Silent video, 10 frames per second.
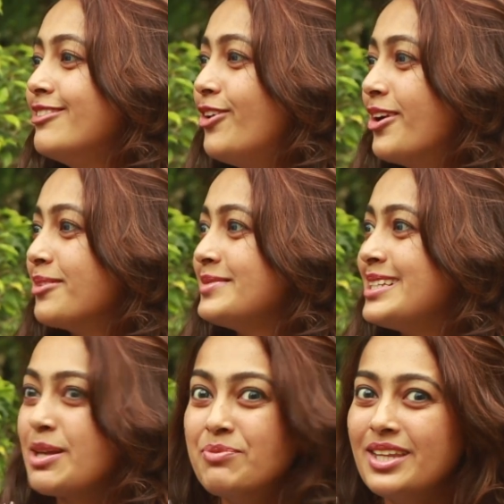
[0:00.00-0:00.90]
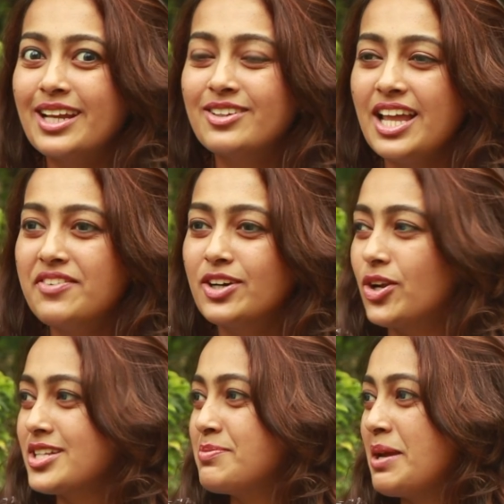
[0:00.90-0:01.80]
for something that never
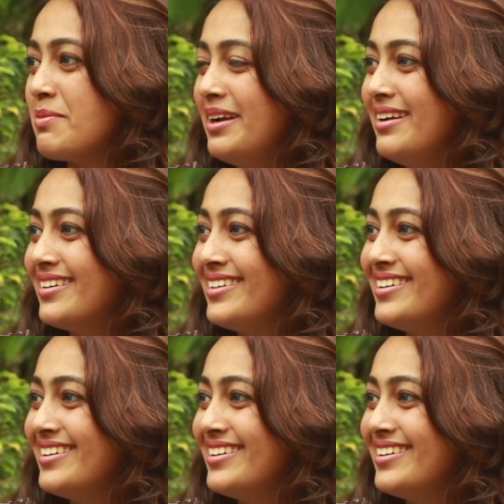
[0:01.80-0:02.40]
crossed my mind.